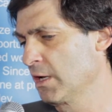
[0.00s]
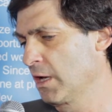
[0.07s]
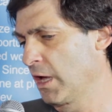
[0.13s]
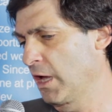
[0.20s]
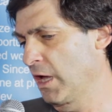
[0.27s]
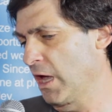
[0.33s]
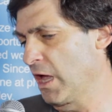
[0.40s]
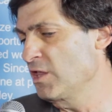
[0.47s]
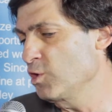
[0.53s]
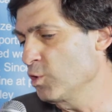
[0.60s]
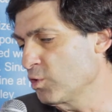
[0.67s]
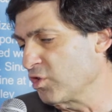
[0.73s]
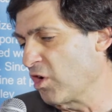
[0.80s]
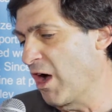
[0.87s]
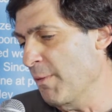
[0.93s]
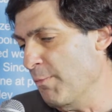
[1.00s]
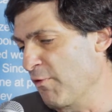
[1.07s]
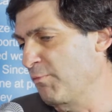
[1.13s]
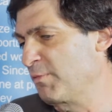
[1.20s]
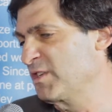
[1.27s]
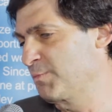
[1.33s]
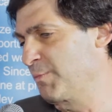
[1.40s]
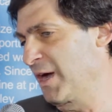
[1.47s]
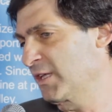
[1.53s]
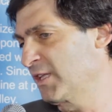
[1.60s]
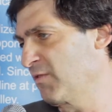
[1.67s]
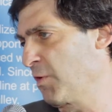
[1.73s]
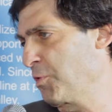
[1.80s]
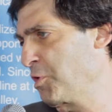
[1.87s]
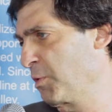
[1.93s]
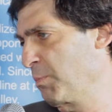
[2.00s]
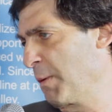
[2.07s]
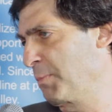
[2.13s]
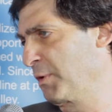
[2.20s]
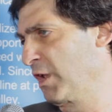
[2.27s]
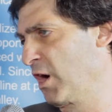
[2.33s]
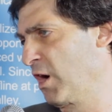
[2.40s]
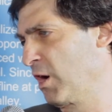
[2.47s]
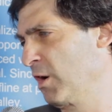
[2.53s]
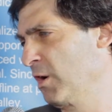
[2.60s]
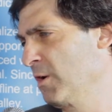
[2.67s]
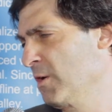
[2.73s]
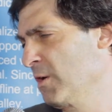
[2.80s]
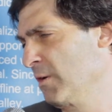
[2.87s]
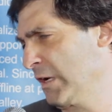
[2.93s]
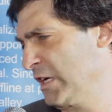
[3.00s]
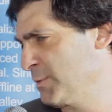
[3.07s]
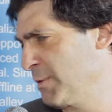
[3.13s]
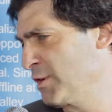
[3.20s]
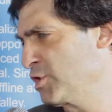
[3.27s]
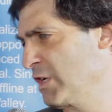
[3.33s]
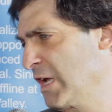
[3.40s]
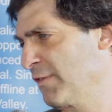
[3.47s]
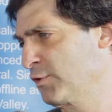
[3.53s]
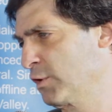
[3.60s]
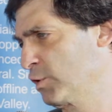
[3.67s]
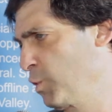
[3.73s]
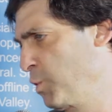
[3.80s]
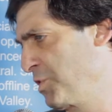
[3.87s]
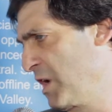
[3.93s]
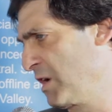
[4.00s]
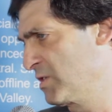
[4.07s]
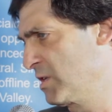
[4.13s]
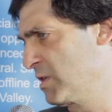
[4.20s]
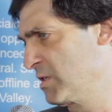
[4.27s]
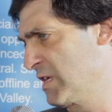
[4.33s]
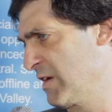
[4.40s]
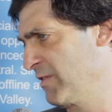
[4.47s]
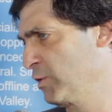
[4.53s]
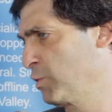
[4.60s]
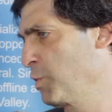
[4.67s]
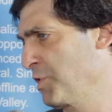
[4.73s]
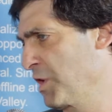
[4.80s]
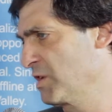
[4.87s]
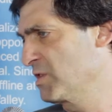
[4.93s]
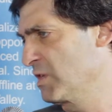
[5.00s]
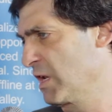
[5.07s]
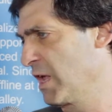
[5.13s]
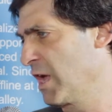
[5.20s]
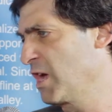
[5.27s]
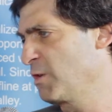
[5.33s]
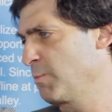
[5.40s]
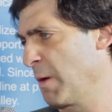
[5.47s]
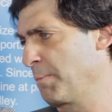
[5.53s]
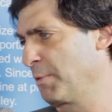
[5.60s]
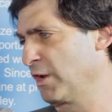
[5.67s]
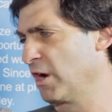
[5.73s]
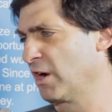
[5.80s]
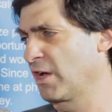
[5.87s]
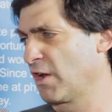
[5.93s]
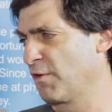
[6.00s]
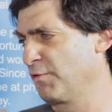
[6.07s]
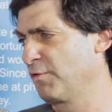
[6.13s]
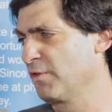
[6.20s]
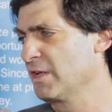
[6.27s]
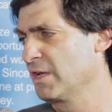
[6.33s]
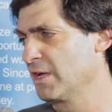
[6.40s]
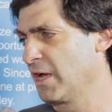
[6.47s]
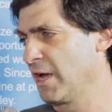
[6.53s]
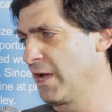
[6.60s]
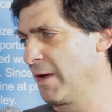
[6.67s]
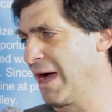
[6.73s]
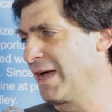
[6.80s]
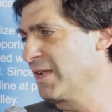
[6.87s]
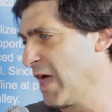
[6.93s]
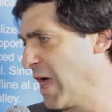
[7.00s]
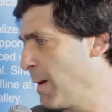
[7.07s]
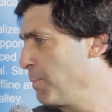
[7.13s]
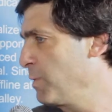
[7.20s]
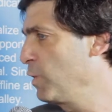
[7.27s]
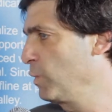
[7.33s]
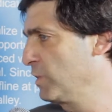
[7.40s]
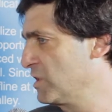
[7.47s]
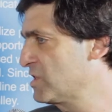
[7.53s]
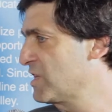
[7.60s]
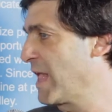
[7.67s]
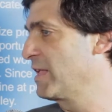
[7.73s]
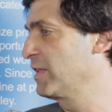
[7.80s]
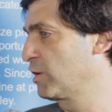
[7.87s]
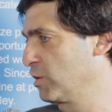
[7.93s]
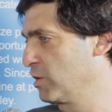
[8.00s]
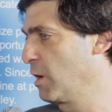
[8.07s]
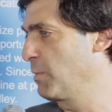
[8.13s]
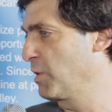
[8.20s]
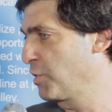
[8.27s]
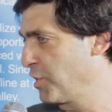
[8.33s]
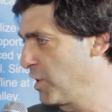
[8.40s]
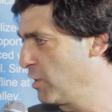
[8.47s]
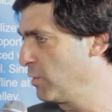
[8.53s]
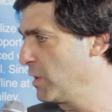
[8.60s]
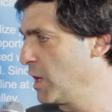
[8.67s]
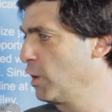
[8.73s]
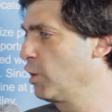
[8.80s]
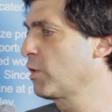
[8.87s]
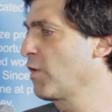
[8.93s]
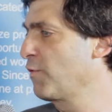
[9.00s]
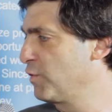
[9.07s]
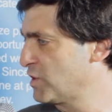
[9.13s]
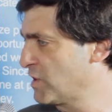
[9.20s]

a, a new type of perspective. I think people are, especially after 2007, 2008, people are kind of uh, unhappy with the standard economic theory, looking for